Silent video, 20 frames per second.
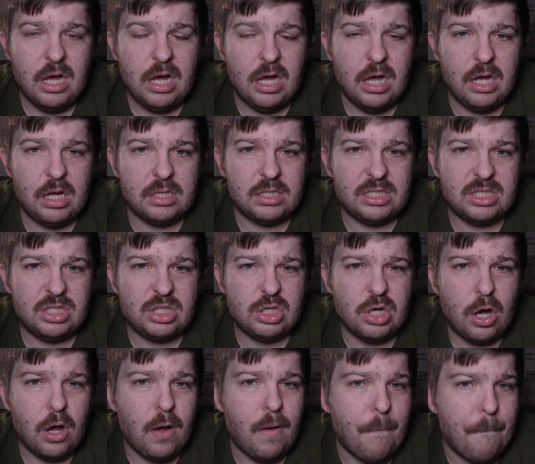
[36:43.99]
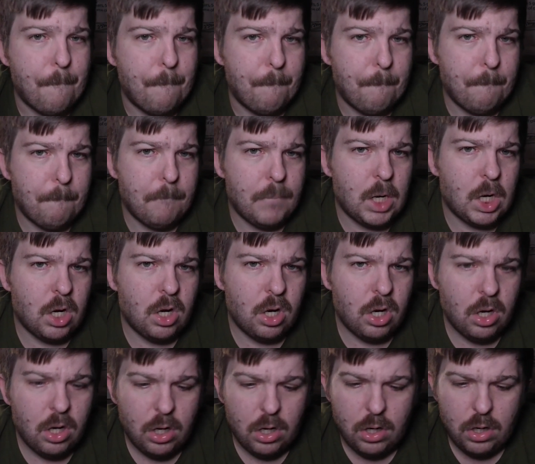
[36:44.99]
uh,
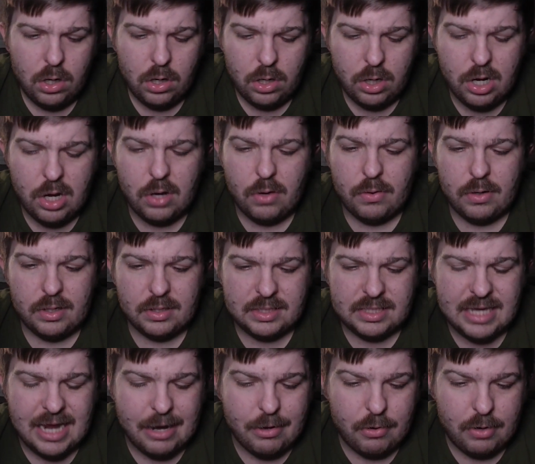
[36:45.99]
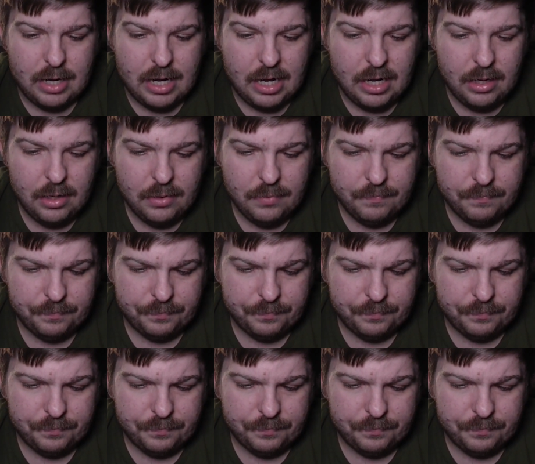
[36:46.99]
tomorrow. No, on Saturday,